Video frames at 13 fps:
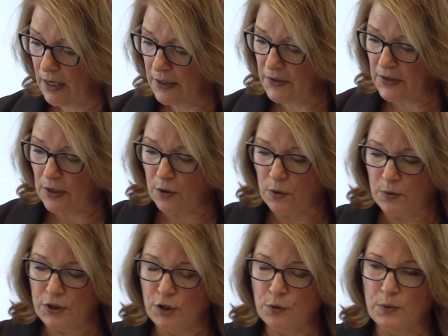So
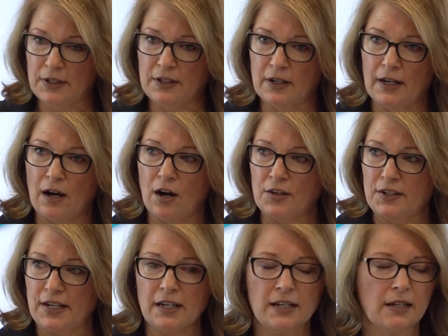you would
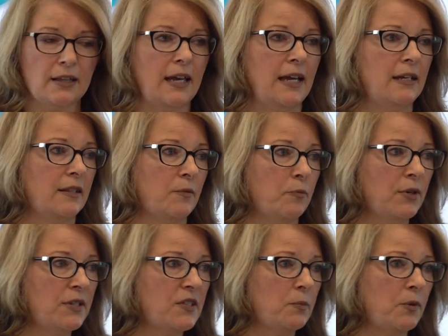articulate the
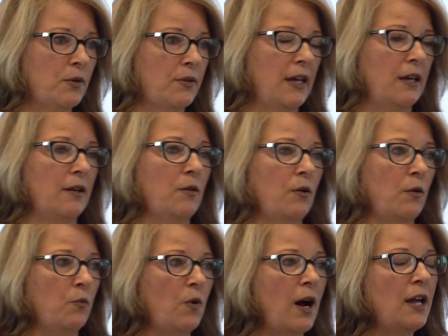principle that,
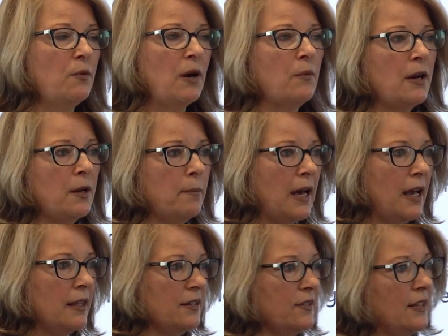why do I want to
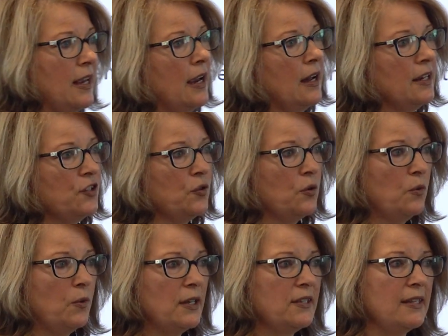buy this AI tool?
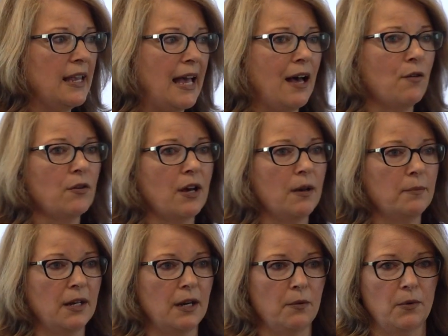What's the outcome
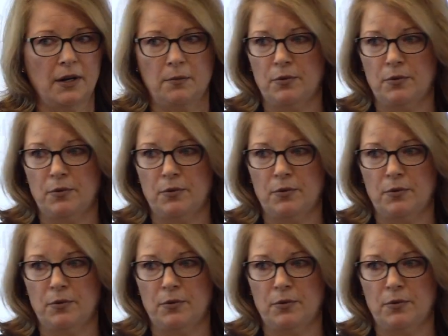that I want to